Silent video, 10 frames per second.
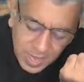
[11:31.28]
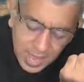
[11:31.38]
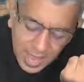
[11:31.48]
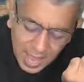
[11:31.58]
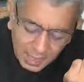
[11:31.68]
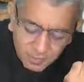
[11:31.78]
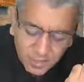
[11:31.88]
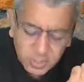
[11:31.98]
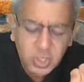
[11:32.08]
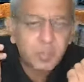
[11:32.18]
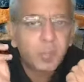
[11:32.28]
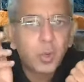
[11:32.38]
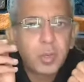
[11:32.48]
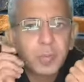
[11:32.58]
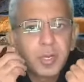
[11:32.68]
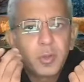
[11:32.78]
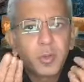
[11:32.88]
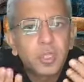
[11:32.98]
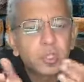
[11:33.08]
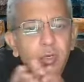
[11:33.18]
Average employment
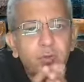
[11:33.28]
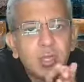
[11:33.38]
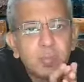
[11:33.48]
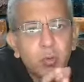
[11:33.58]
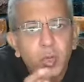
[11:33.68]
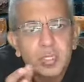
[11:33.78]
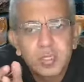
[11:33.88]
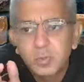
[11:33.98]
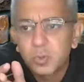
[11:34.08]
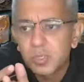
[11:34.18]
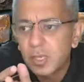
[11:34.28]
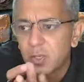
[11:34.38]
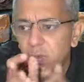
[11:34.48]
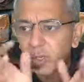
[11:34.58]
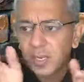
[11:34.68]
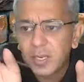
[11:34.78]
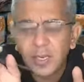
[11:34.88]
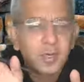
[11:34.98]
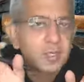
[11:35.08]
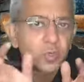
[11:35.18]
duration of the employees. Suppose like, you know, in
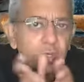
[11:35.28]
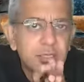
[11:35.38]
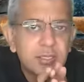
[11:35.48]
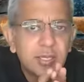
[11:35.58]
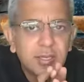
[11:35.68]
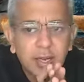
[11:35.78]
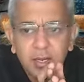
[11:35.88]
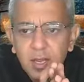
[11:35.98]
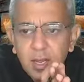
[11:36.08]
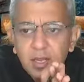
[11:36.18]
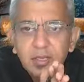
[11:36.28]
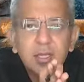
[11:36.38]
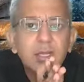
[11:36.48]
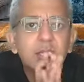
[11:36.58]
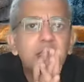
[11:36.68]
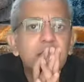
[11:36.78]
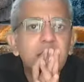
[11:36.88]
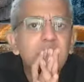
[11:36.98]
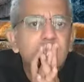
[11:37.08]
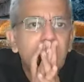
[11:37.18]
industry, say that
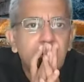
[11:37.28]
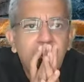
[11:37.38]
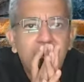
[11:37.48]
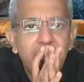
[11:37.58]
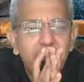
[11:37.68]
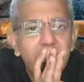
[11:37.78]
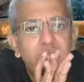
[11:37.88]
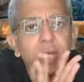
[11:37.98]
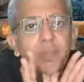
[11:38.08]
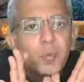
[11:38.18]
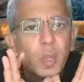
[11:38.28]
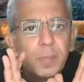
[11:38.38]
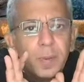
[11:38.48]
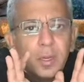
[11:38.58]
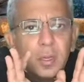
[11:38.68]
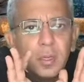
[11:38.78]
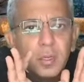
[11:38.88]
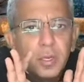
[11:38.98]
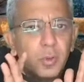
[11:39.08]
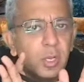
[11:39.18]
the average employment
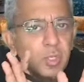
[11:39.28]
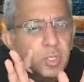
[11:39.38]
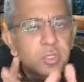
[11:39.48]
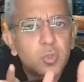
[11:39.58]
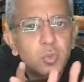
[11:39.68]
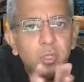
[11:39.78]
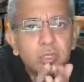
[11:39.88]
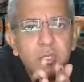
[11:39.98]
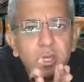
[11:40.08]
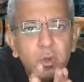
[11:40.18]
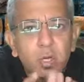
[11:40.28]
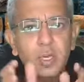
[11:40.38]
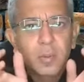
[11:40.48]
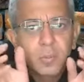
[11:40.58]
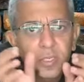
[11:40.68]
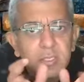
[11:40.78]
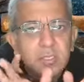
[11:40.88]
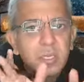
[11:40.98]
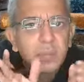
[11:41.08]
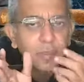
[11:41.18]
duration is 2 years. In your company, it is
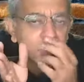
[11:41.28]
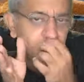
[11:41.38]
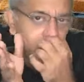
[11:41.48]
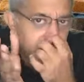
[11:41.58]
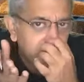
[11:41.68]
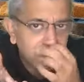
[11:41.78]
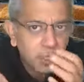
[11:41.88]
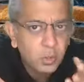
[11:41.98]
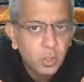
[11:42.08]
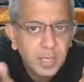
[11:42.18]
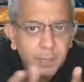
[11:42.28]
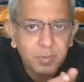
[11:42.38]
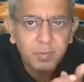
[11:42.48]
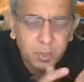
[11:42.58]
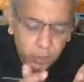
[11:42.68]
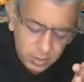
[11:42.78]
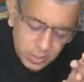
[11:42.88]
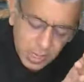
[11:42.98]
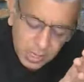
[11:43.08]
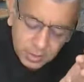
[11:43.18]
3 months. Matlab, people are not happy with your
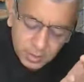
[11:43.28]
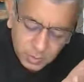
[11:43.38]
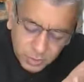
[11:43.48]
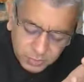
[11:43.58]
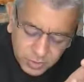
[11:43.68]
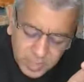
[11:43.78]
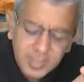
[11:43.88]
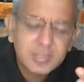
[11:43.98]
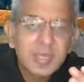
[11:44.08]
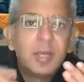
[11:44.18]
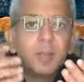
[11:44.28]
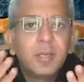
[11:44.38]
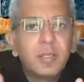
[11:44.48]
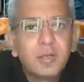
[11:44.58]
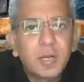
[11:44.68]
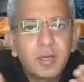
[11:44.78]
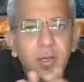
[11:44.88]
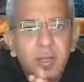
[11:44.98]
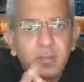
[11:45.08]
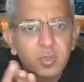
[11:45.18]
number of strikes held by the truck
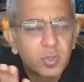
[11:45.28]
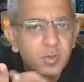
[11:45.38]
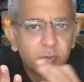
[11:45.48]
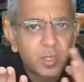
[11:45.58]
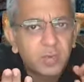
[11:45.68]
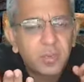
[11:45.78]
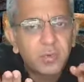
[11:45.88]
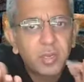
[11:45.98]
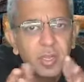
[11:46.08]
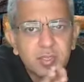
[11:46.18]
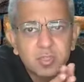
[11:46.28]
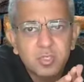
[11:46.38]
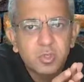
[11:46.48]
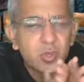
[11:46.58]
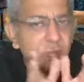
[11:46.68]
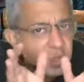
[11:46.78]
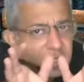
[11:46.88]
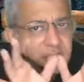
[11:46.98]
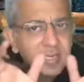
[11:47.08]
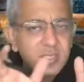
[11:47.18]
drivers. So therefore, there were 3 as such. So therefore,
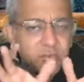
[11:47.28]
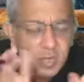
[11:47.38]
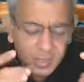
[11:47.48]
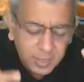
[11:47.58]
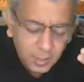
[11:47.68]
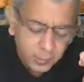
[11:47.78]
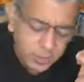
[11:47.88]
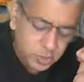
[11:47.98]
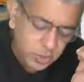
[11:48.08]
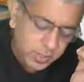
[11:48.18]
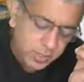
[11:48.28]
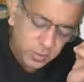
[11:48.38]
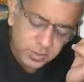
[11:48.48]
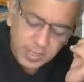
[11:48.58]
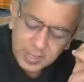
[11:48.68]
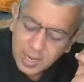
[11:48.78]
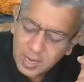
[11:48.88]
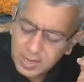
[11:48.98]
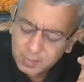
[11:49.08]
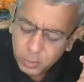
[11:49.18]
these guys will try to measure like, you know, that
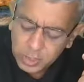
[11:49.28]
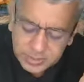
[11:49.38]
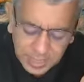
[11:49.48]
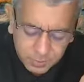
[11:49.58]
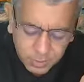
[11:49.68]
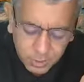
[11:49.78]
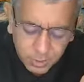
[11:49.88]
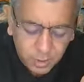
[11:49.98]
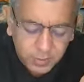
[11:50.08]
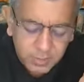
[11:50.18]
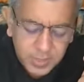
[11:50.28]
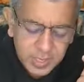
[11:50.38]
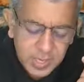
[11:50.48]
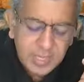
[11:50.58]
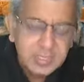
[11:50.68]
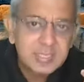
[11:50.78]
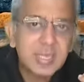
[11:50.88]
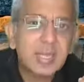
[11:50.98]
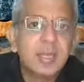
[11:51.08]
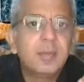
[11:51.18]
are employees happy or not.
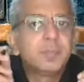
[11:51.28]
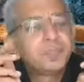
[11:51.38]
Second,